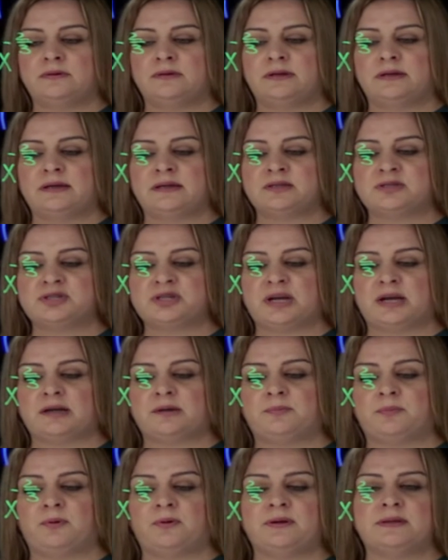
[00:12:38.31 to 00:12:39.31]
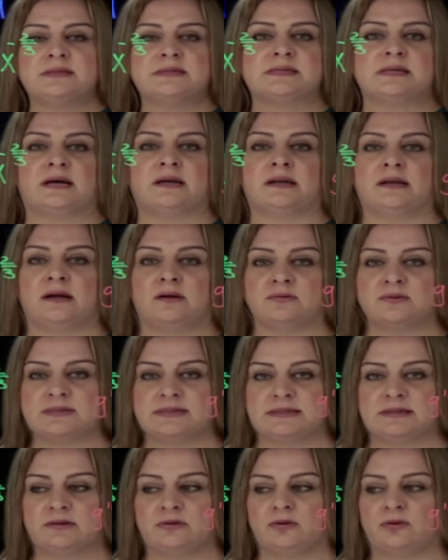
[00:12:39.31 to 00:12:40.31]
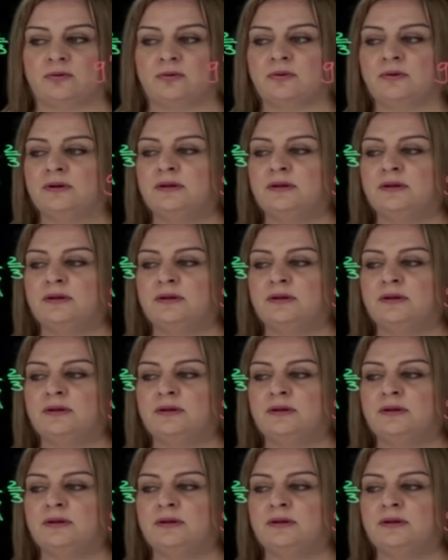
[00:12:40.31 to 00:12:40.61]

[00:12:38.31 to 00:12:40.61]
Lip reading: and checkpoints around 0